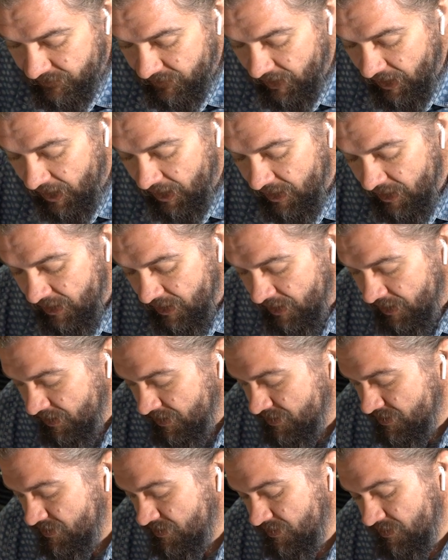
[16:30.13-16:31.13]
That
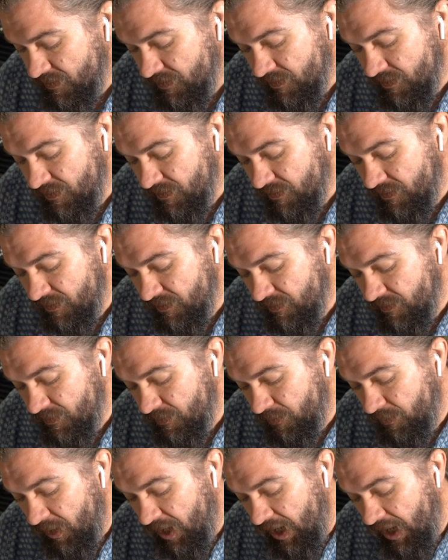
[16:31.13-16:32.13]
is
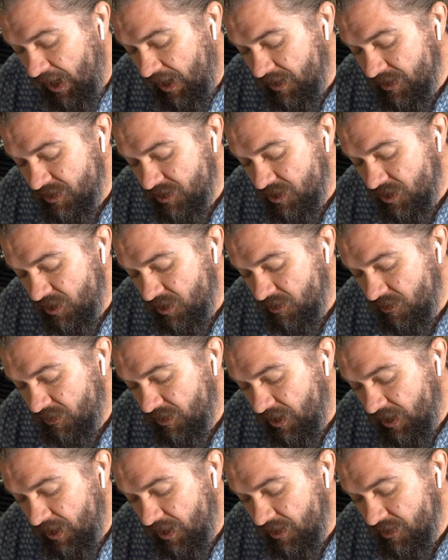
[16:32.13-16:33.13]
pause. You
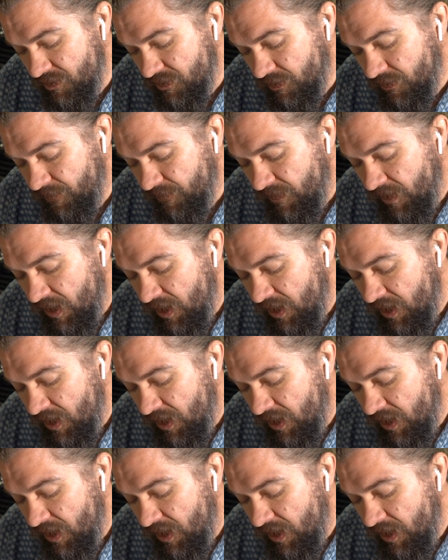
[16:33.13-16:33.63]
cancel.